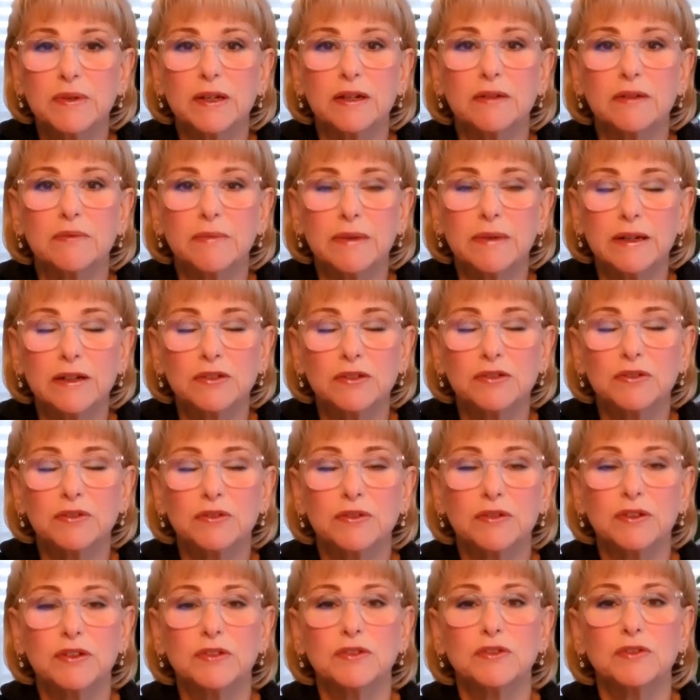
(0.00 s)
and make sure
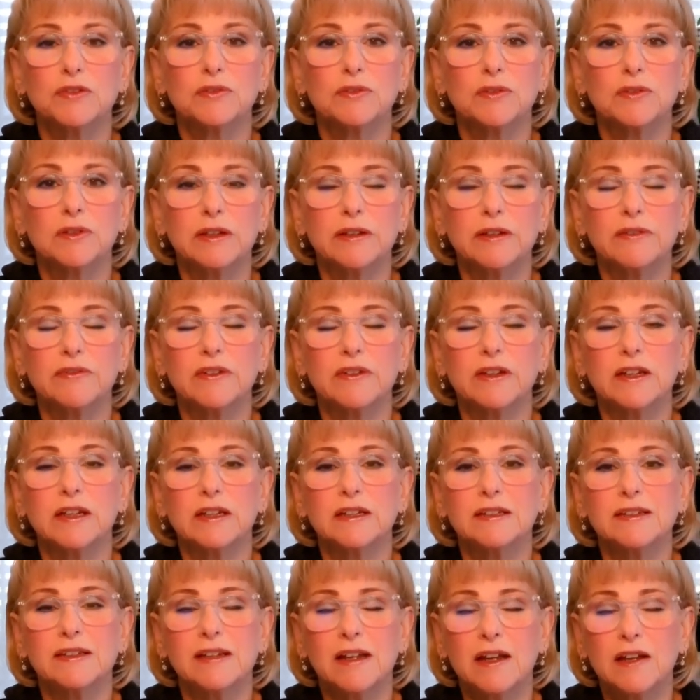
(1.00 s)
that you're leaving
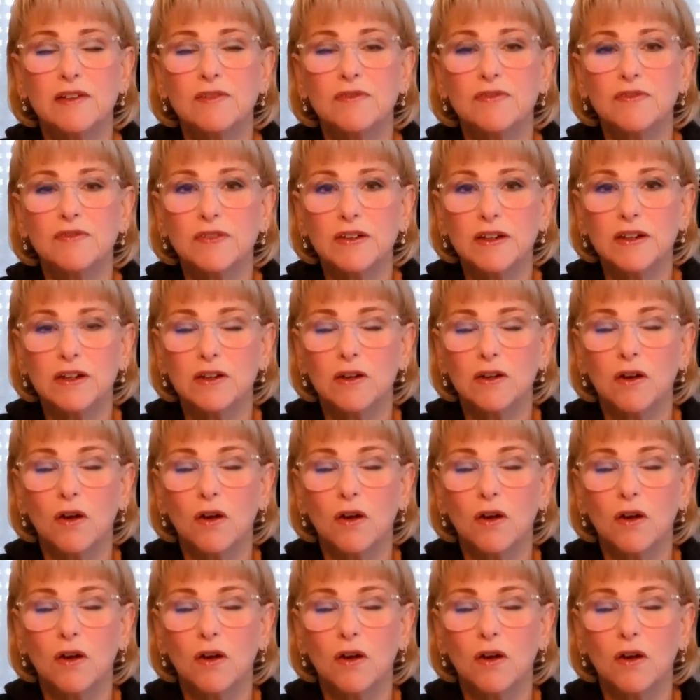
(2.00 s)
10 feet